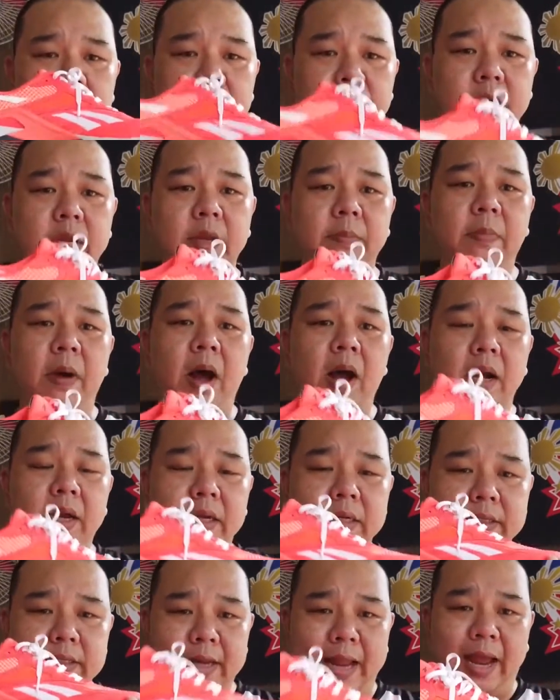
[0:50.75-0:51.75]

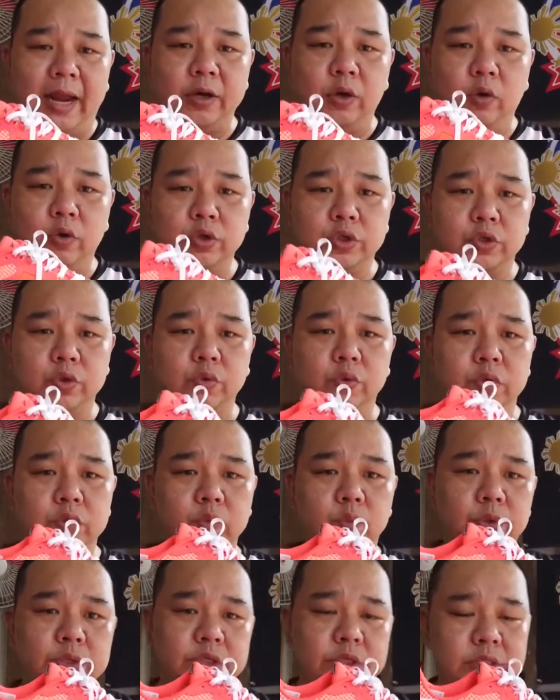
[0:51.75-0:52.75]
Reebok Nano
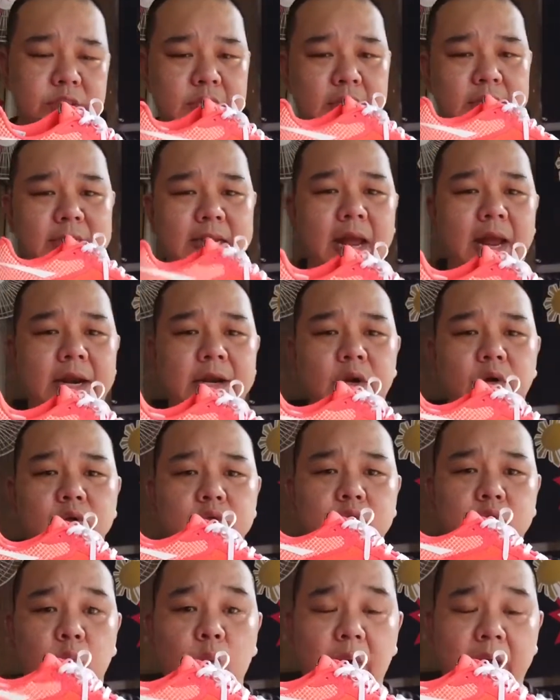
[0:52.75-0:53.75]
shoes, which is the Nano
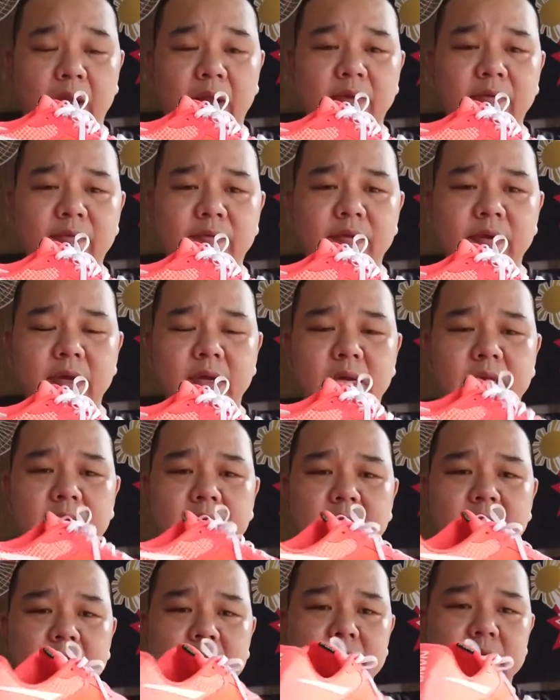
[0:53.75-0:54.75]
12.
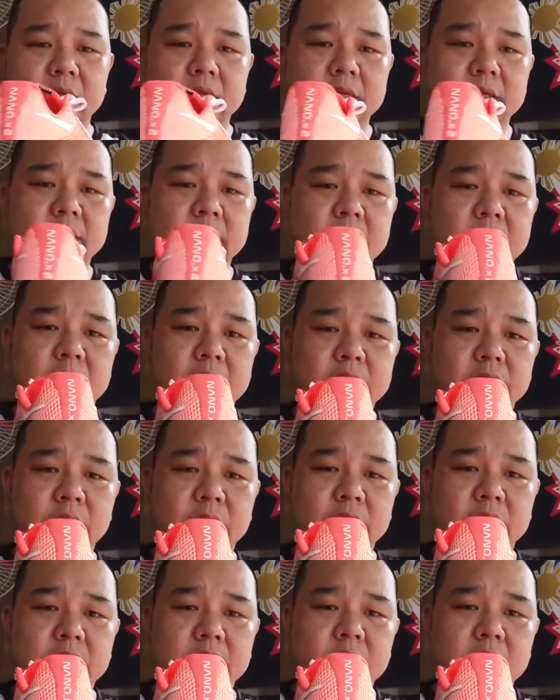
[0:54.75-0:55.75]
As you
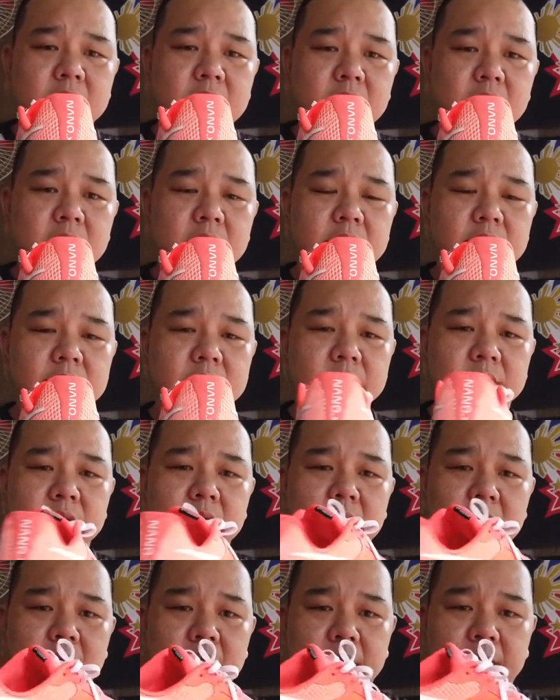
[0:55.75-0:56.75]
can see,
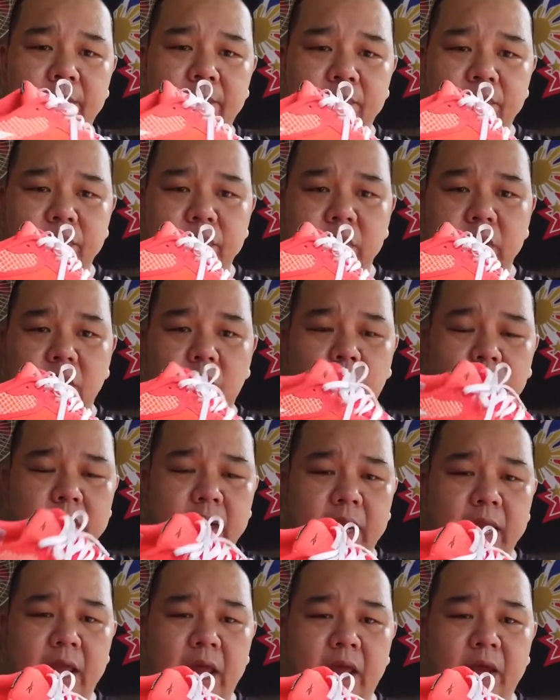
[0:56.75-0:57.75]
what
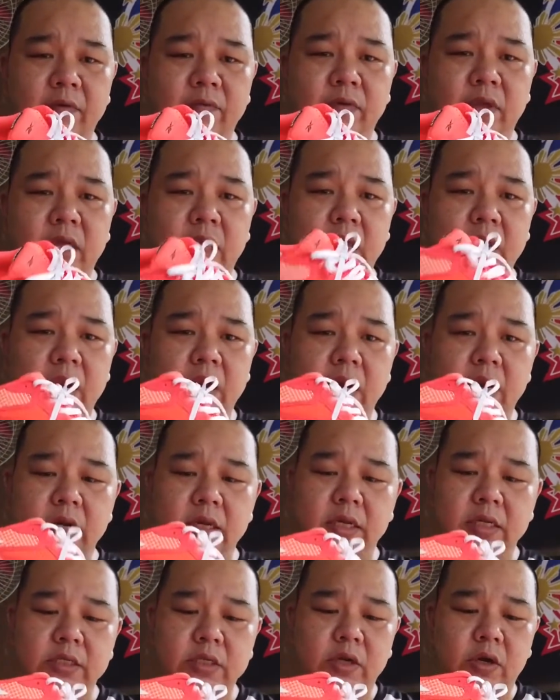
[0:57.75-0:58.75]
I have here,
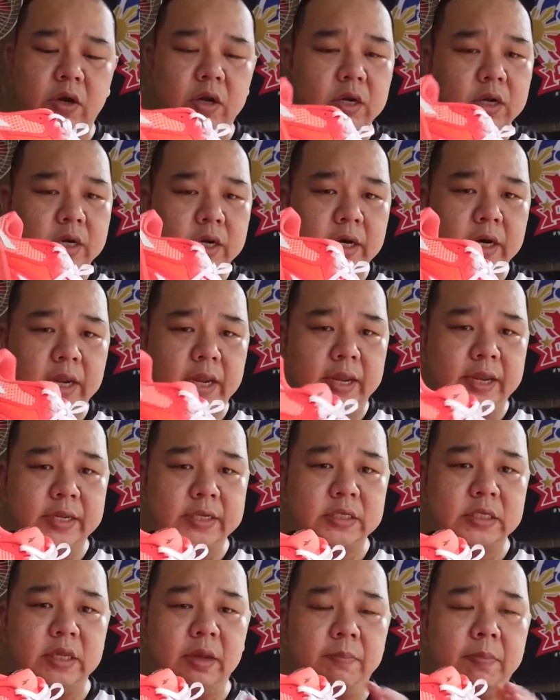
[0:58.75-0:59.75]
this color
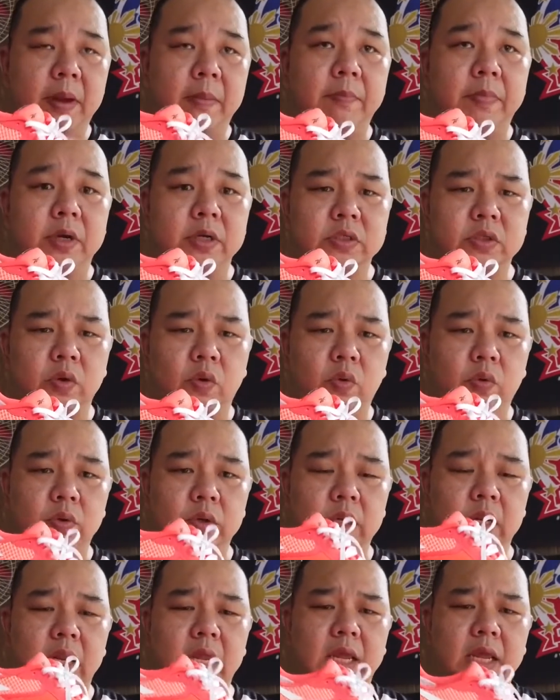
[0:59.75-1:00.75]
is the members
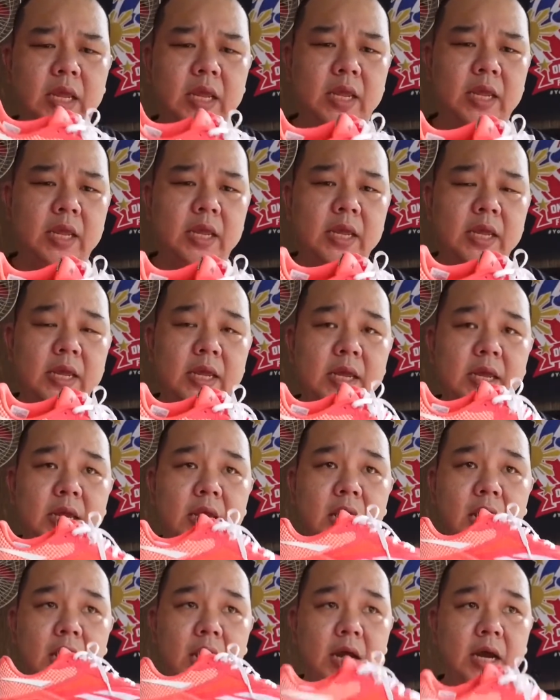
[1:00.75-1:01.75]
only
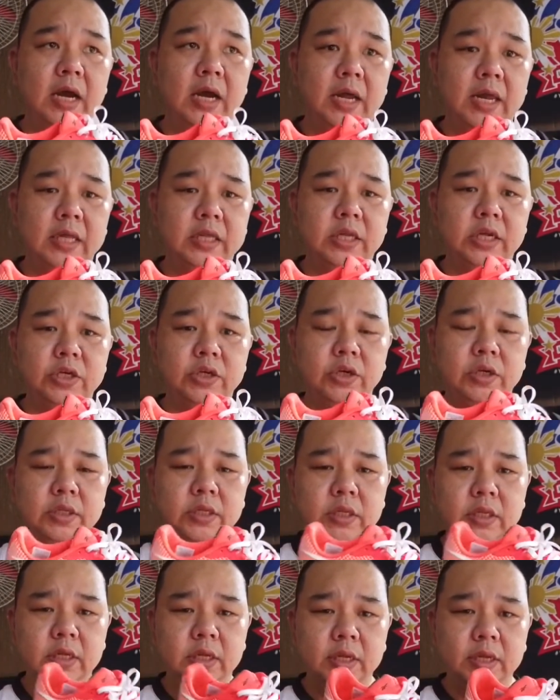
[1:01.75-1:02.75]

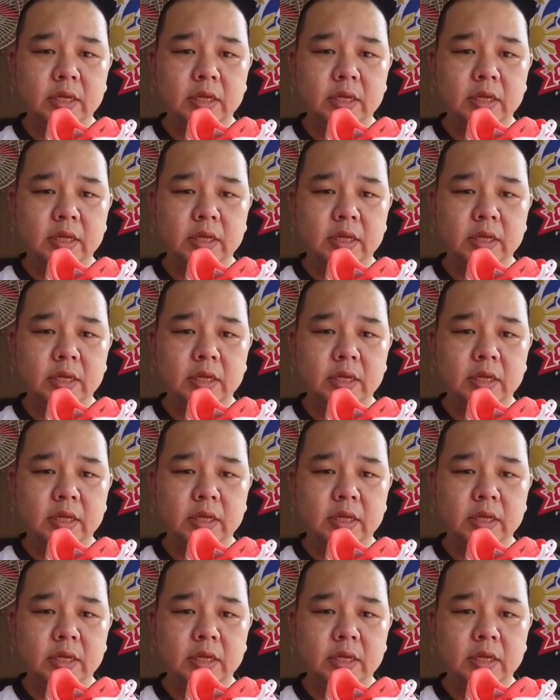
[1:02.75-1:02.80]
edition.